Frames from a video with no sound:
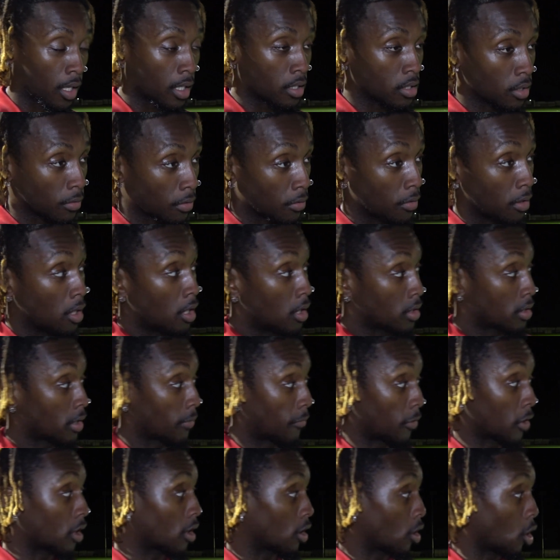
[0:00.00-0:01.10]
like to
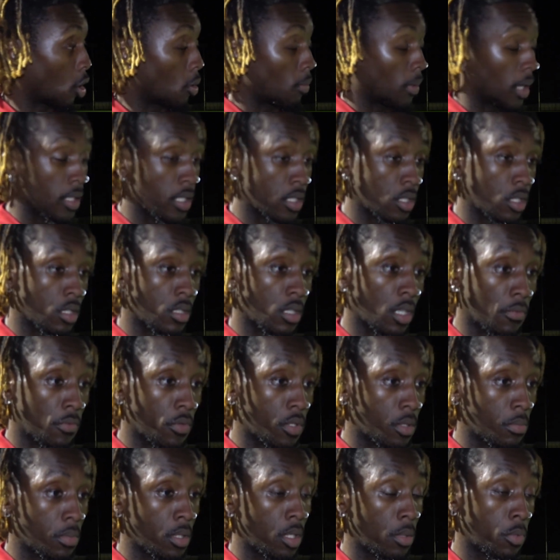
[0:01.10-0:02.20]
think and hope that this can
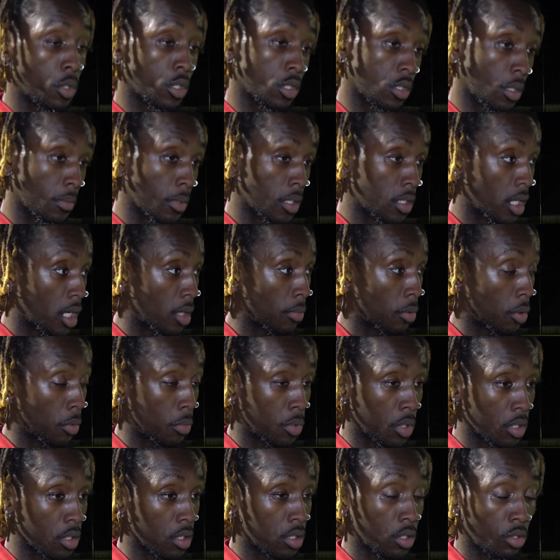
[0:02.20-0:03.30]
definitely push us up the table and
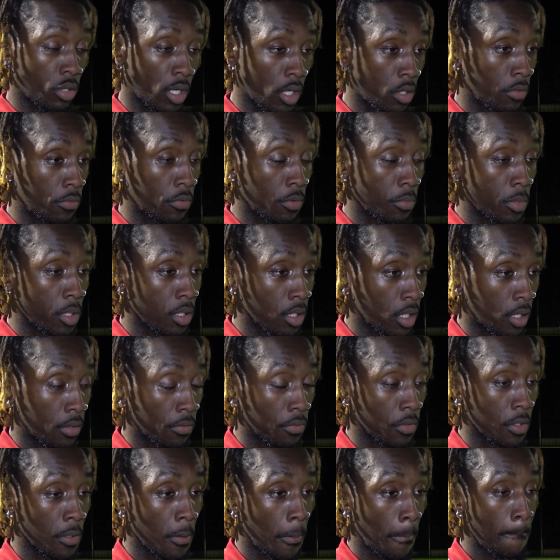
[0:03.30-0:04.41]
we can just crack on from here, kind of
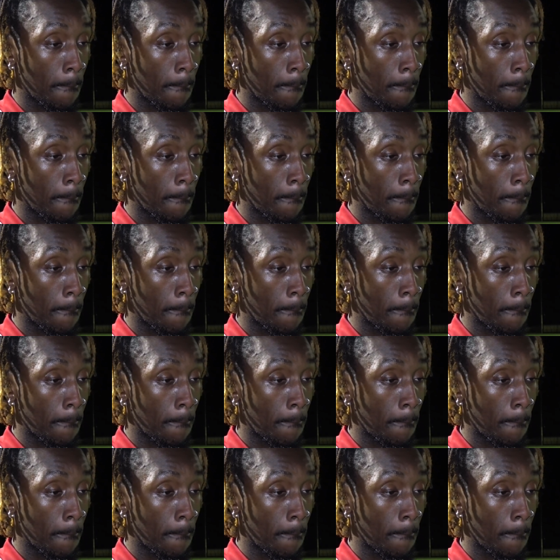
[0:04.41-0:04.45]
thing.